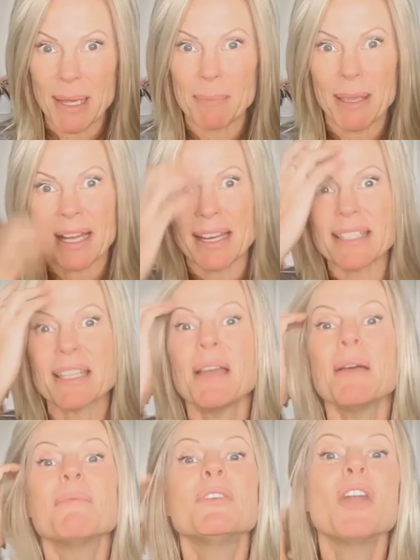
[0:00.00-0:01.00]
Because
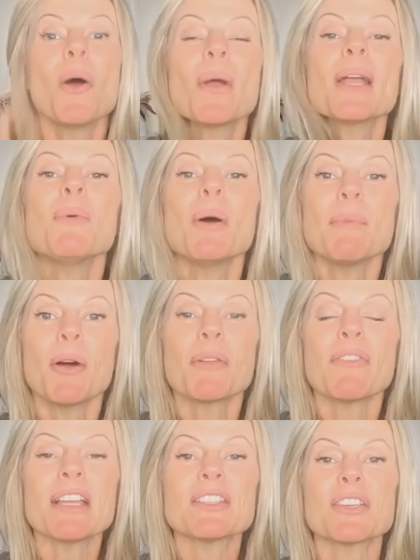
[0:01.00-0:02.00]
knowing what
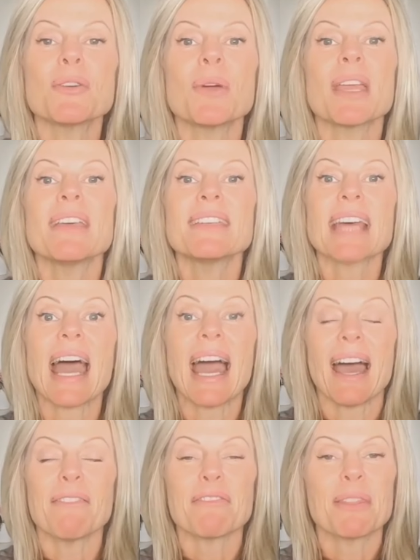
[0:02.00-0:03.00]
motivates you is
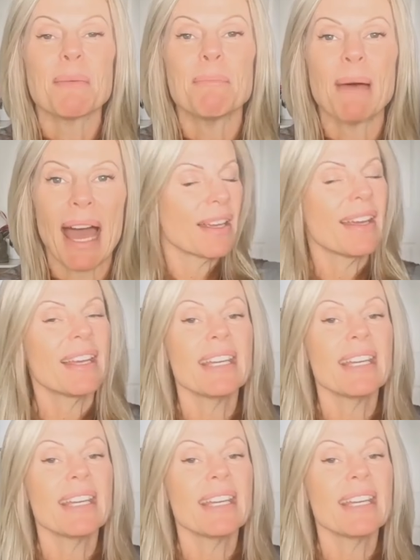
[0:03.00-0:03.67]
half the battle.